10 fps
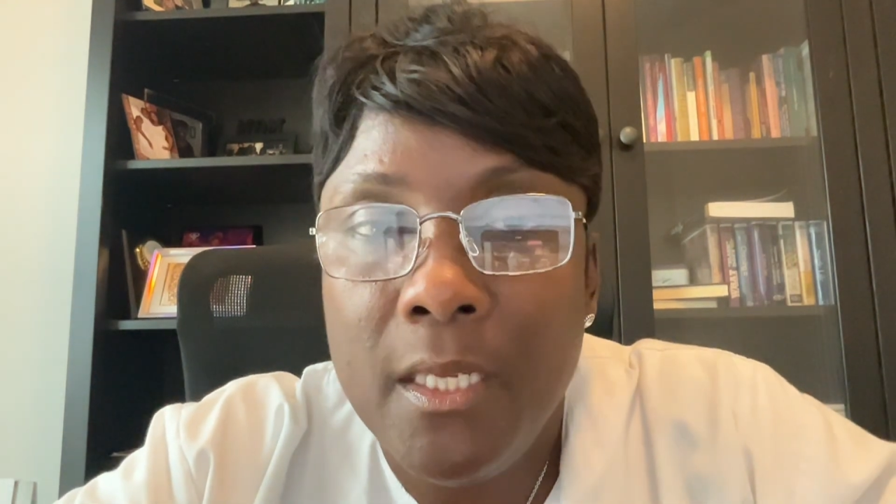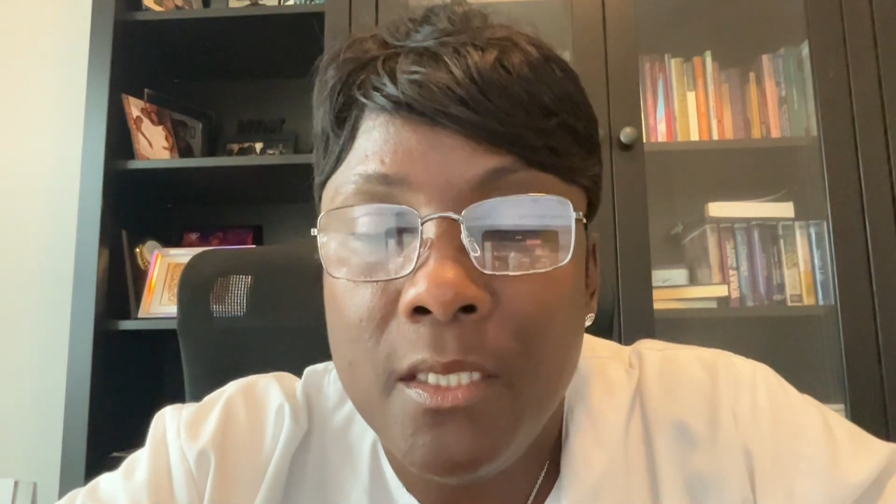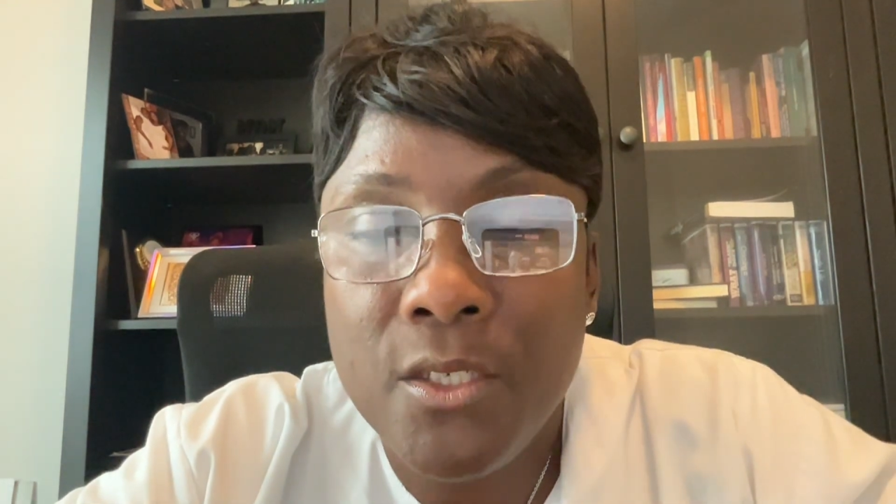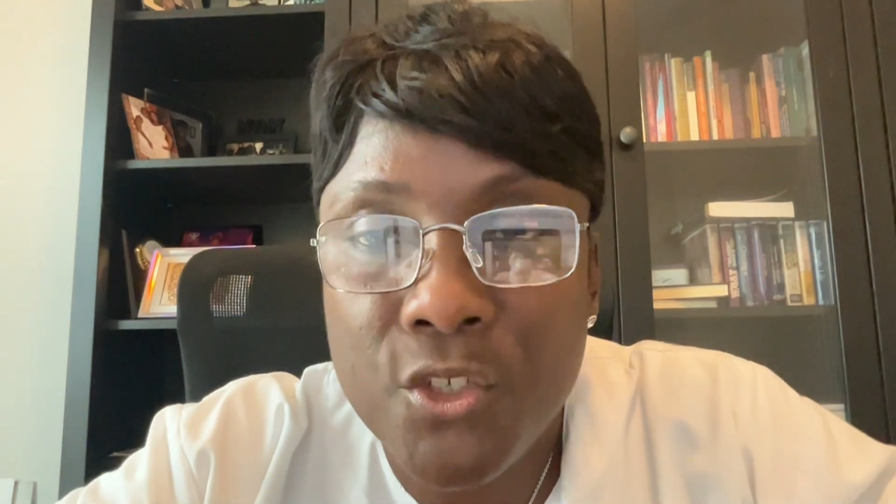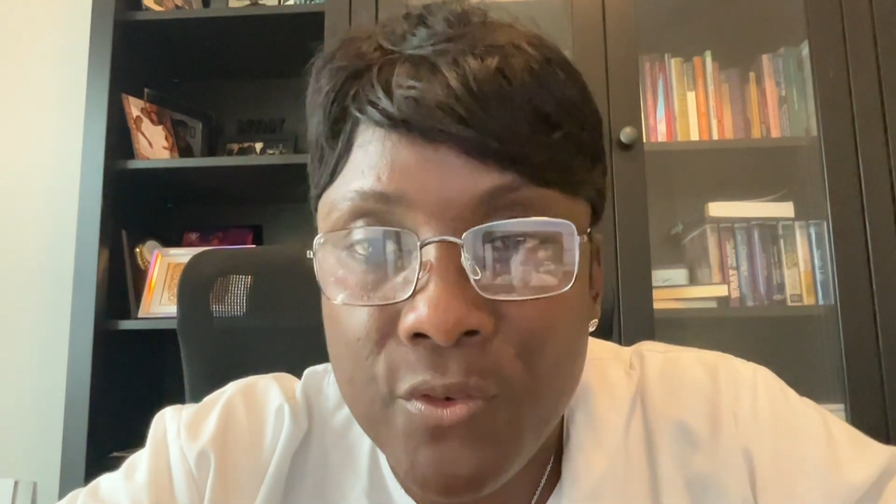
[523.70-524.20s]

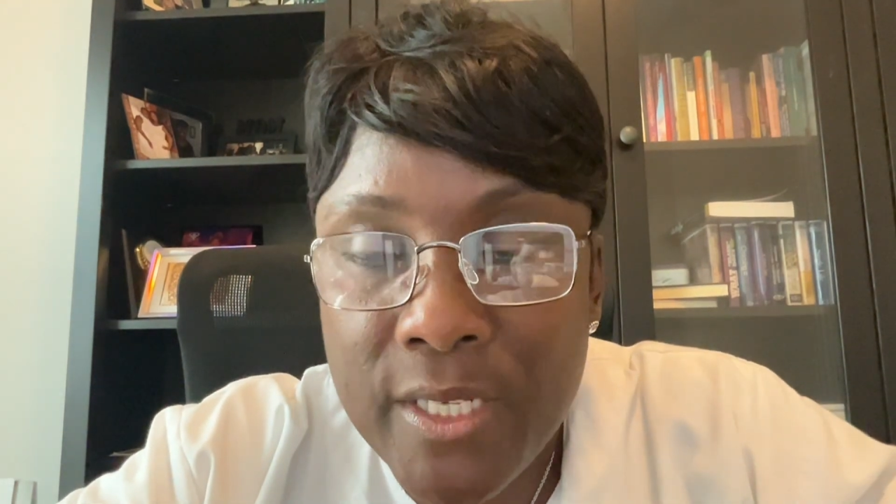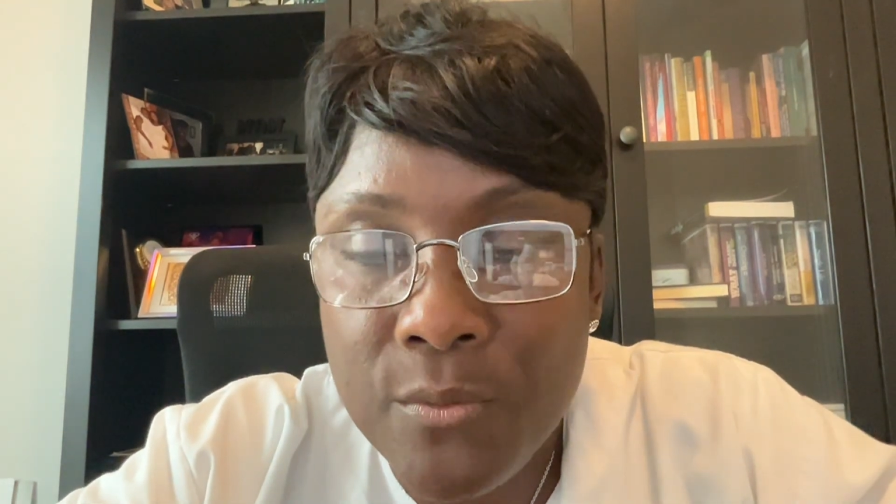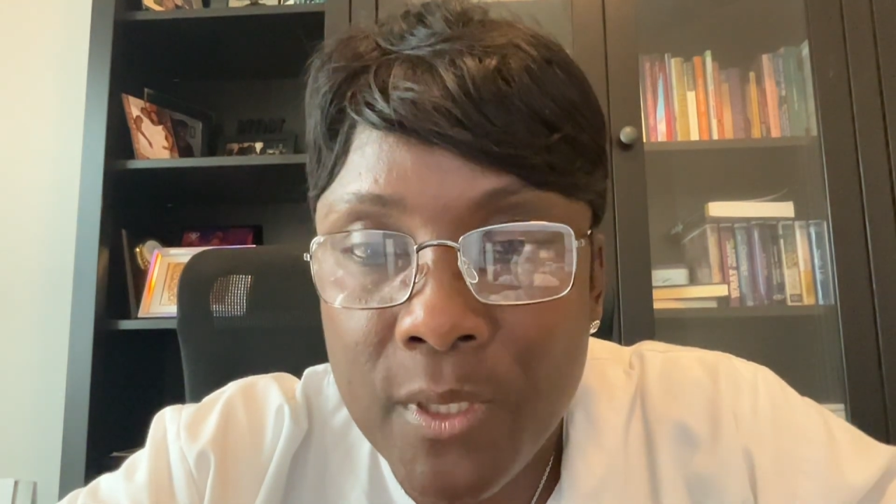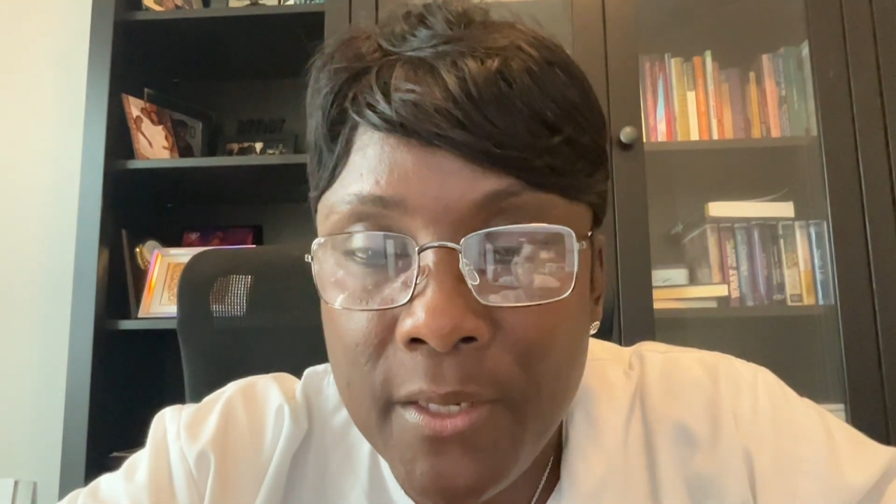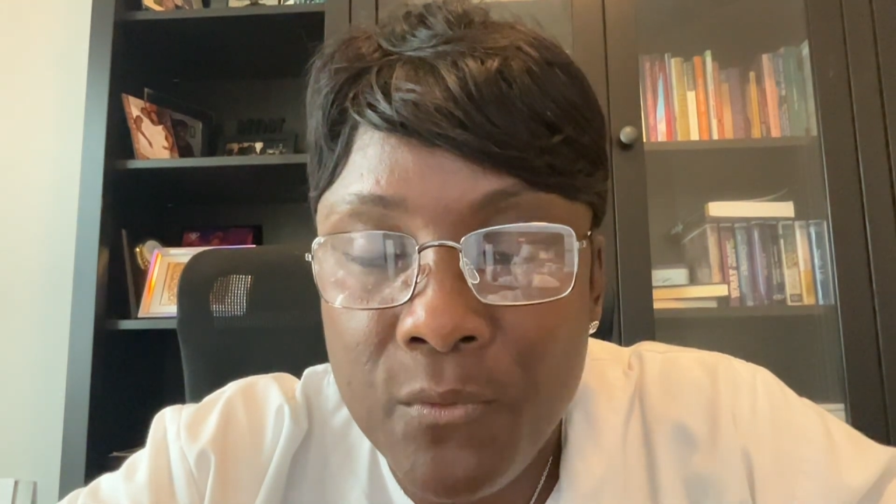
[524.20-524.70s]
The
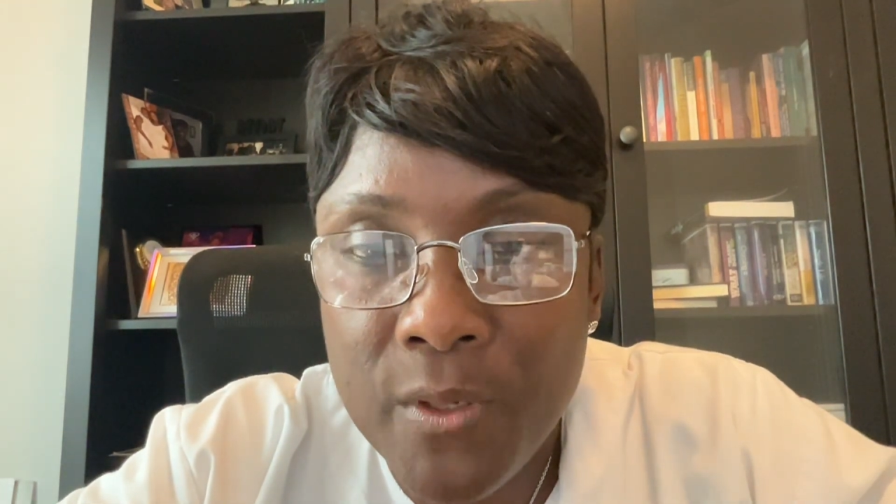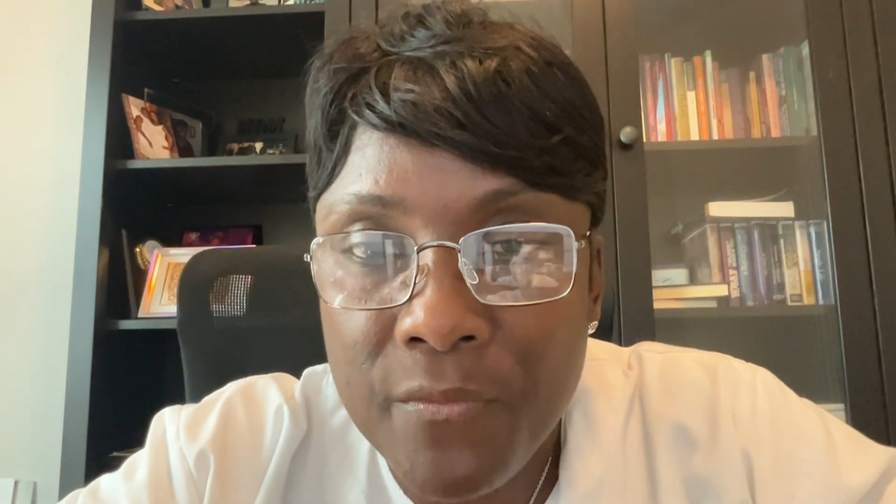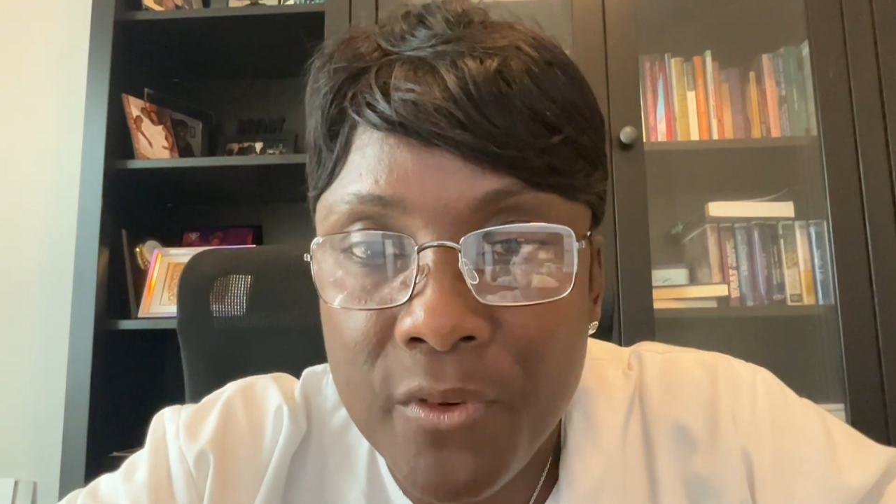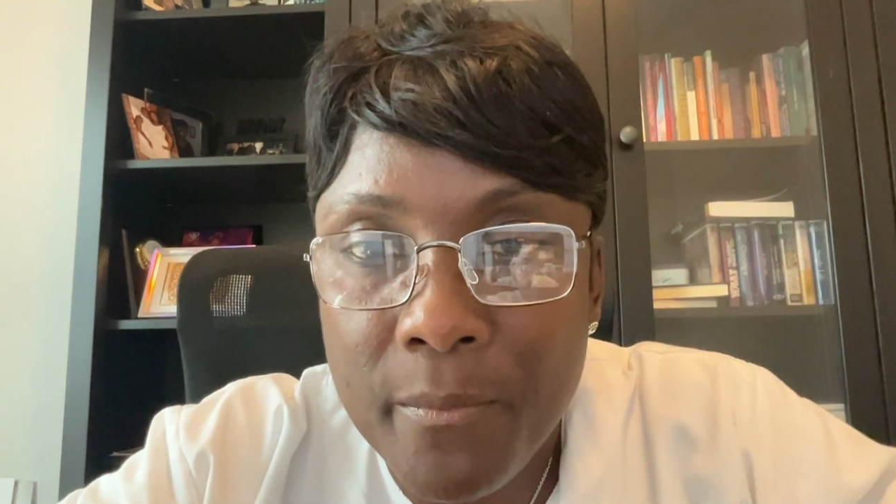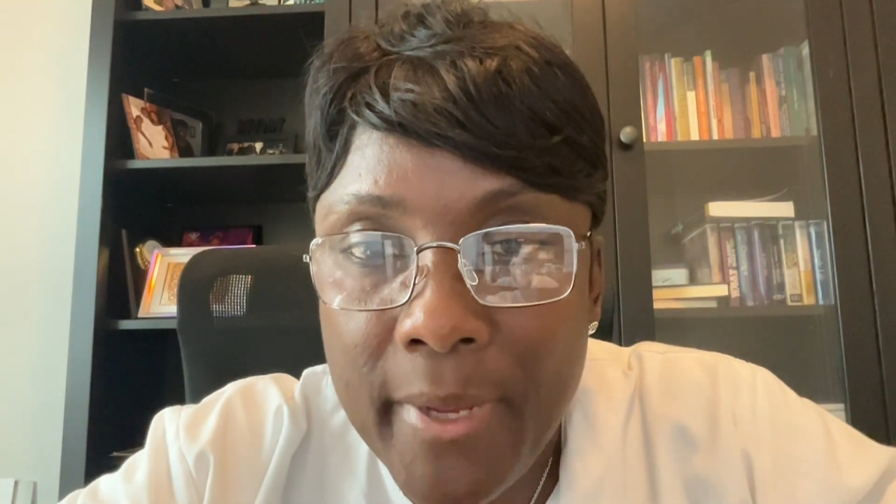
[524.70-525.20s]
stress relief one
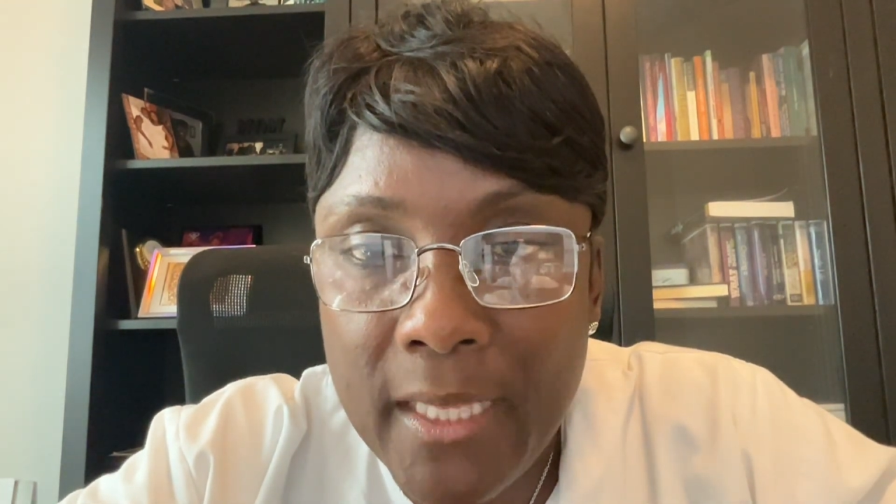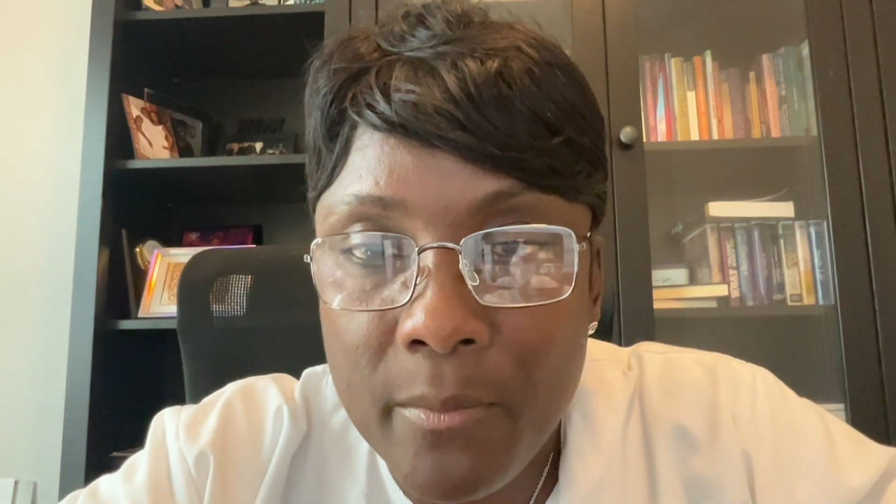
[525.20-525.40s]
from Bath